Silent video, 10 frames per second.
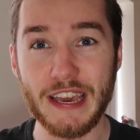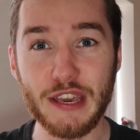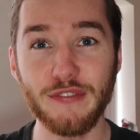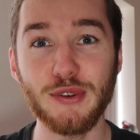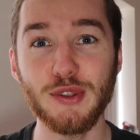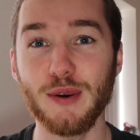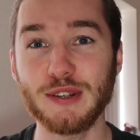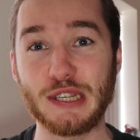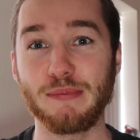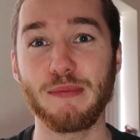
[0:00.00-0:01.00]
If you know a
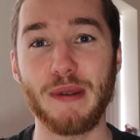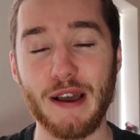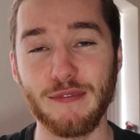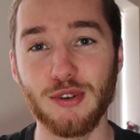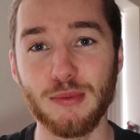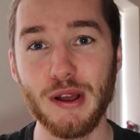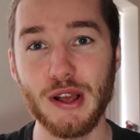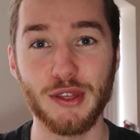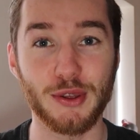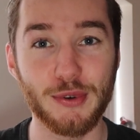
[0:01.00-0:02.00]
cheaper platform
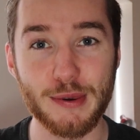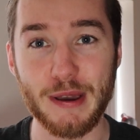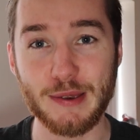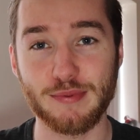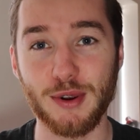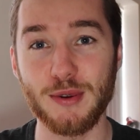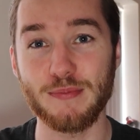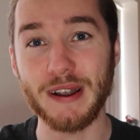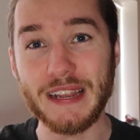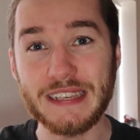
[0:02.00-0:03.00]
than Coinbase Pro,
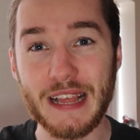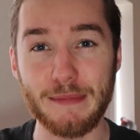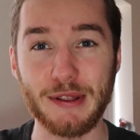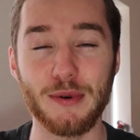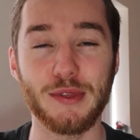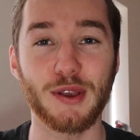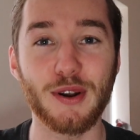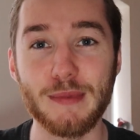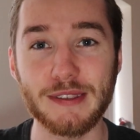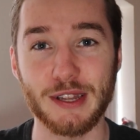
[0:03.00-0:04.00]
please let me know in the
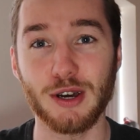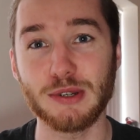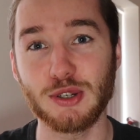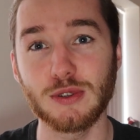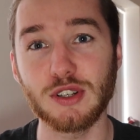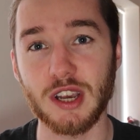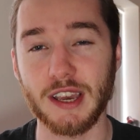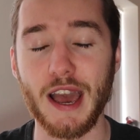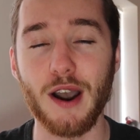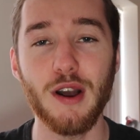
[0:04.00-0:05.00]
comments and I'll be sure to check
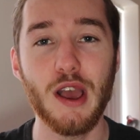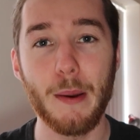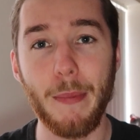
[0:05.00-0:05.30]
it out.